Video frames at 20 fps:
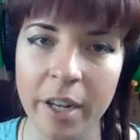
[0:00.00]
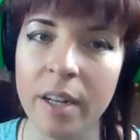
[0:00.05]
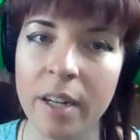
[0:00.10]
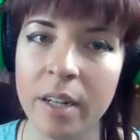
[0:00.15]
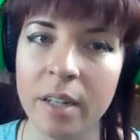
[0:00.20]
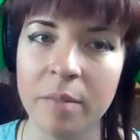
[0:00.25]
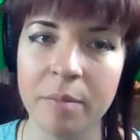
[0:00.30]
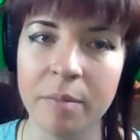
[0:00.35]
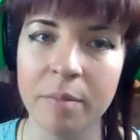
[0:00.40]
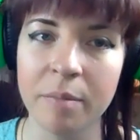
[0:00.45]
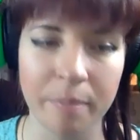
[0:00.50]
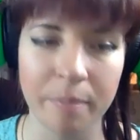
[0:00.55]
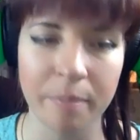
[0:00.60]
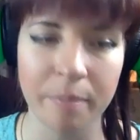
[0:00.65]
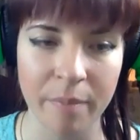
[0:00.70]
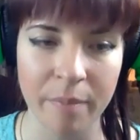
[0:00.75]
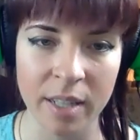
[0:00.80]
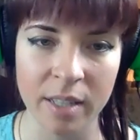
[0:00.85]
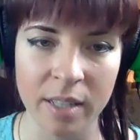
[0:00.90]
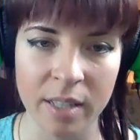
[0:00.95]
and
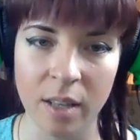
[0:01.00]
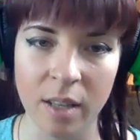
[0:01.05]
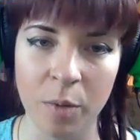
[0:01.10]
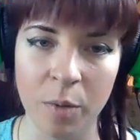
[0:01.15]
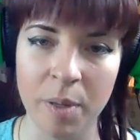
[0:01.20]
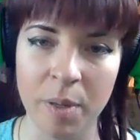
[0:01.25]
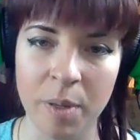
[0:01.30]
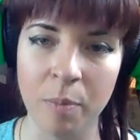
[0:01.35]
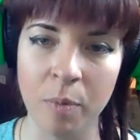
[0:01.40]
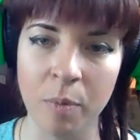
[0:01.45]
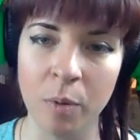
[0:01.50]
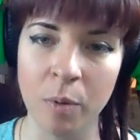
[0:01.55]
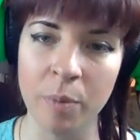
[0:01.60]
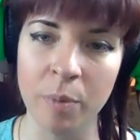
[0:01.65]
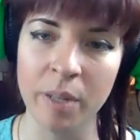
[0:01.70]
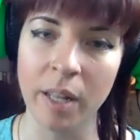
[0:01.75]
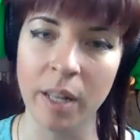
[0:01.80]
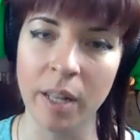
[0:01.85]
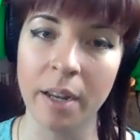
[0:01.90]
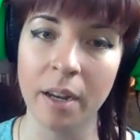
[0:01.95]
makes other people
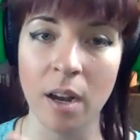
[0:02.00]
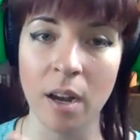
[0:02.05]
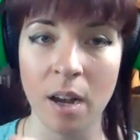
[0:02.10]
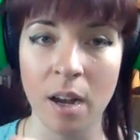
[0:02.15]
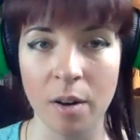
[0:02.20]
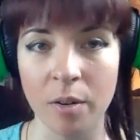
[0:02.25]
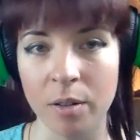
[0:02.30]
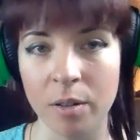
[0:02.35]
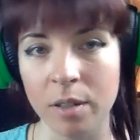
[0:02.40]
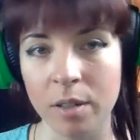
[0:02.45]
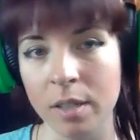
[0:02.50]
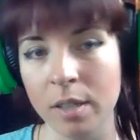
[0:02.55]
be like, oh,